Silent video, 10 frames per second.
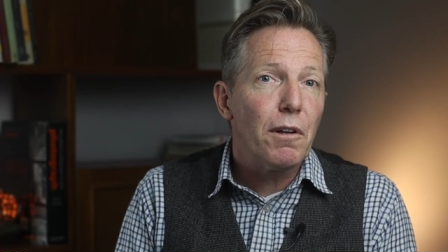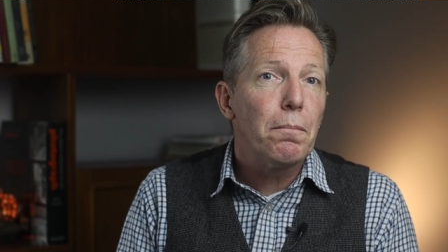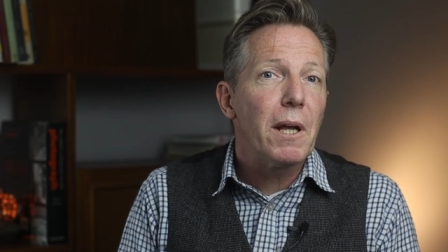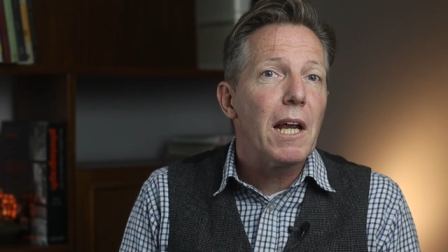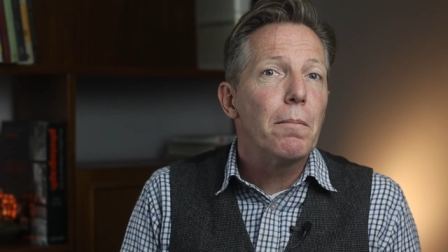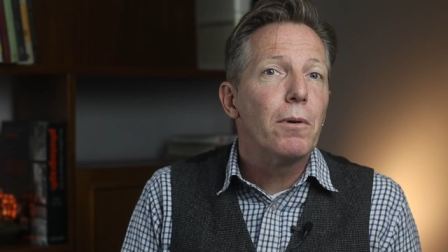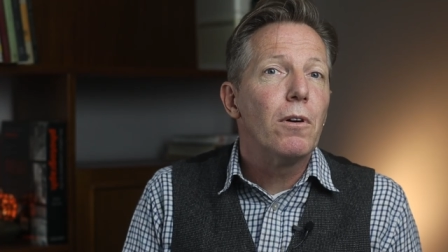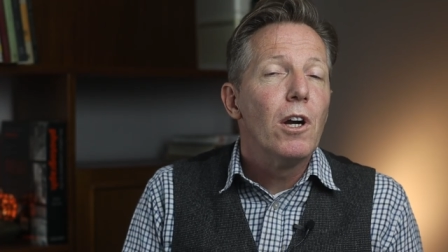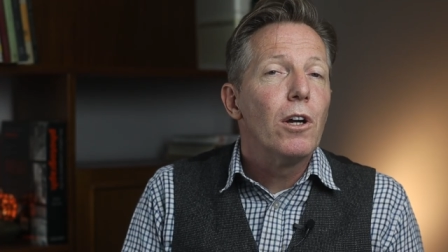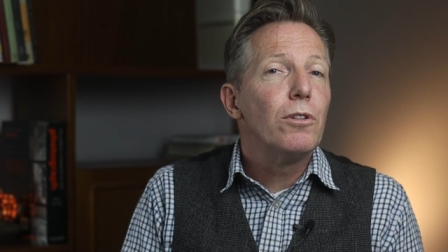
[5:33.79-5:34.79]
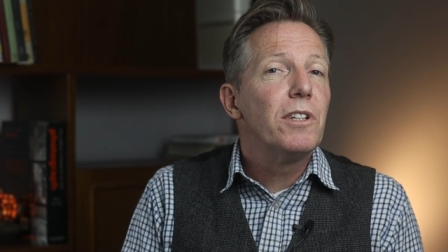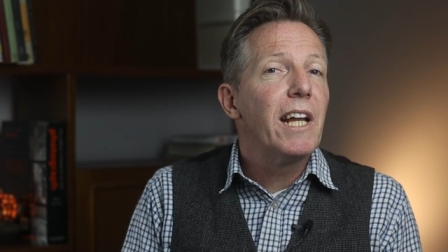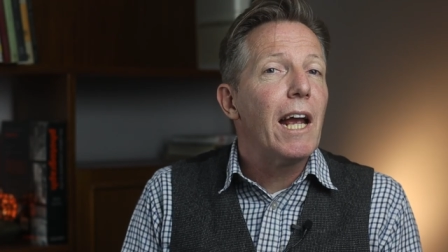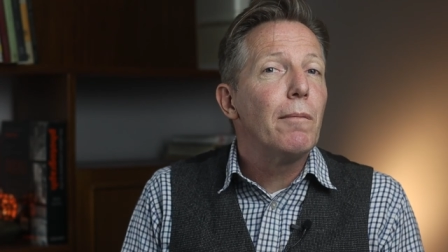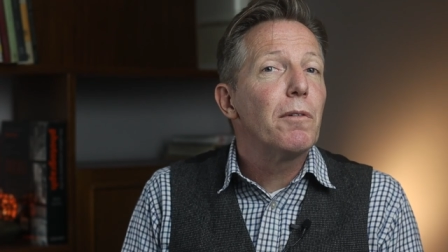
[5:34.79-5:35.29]
of people whose
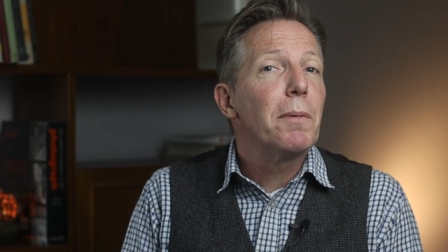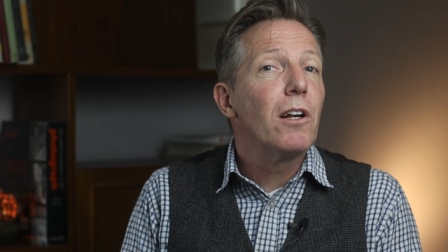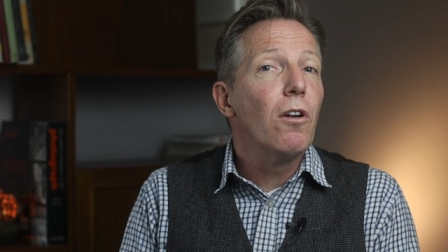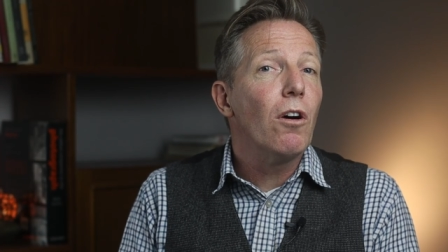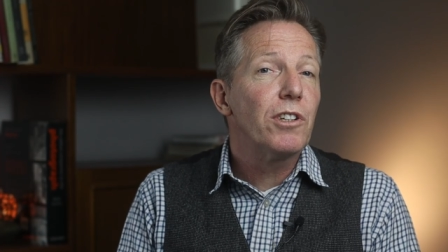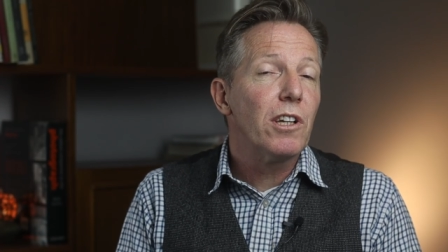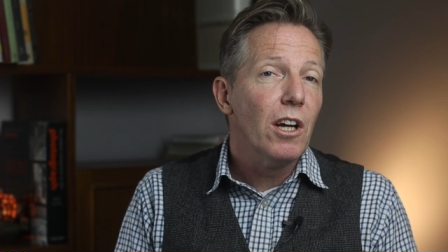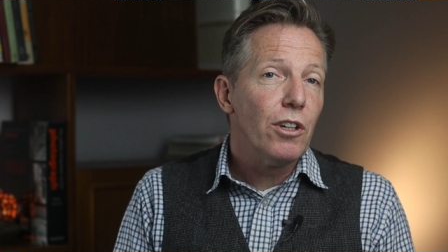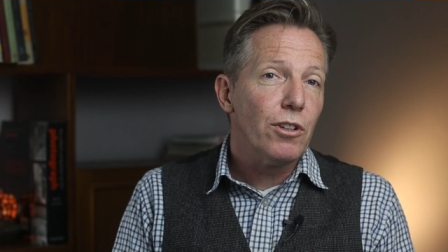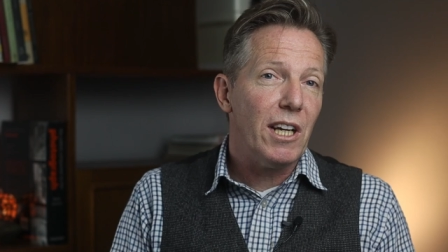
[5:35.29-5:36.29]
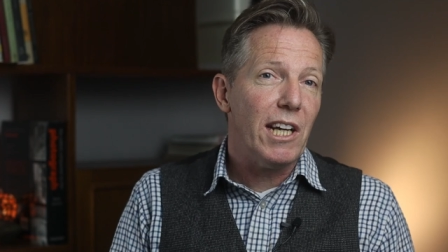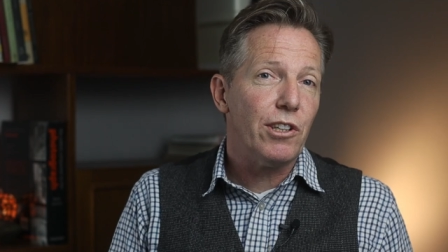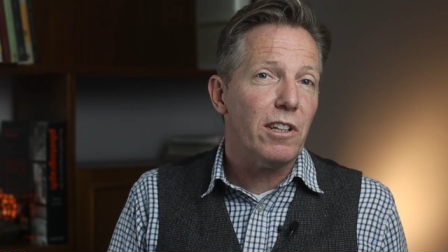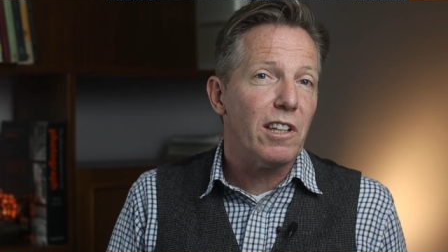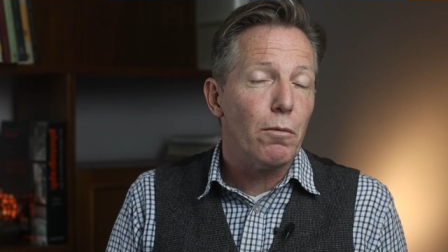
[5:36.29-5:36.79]
names have been lost to
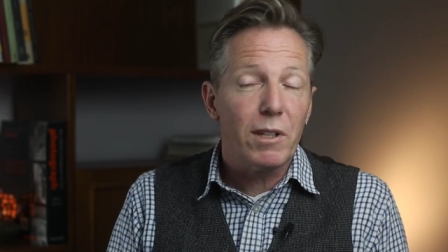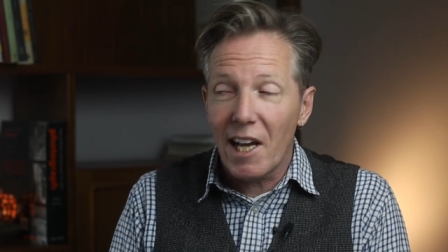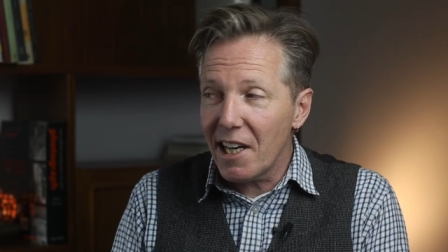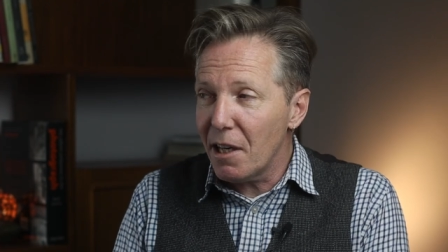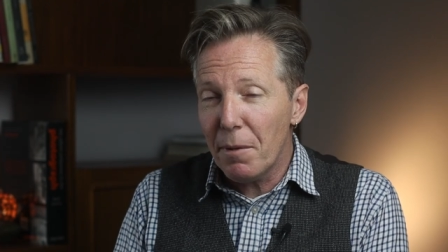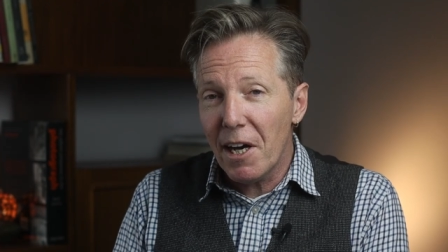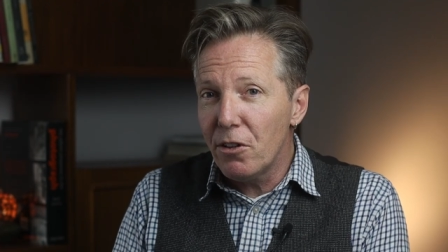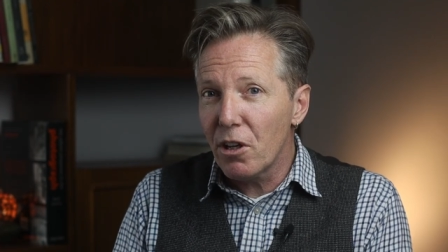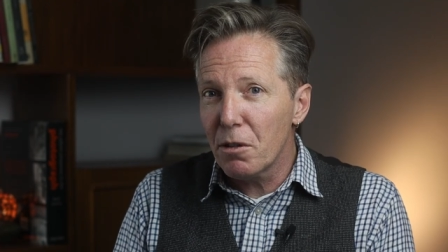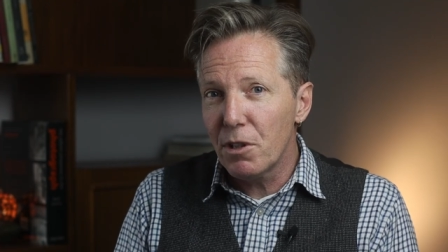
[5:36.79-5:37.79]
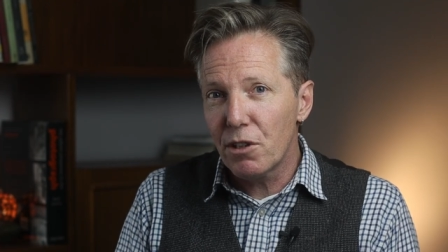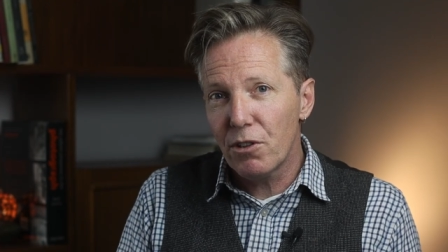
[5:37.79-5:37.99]
history that were taken by anonymous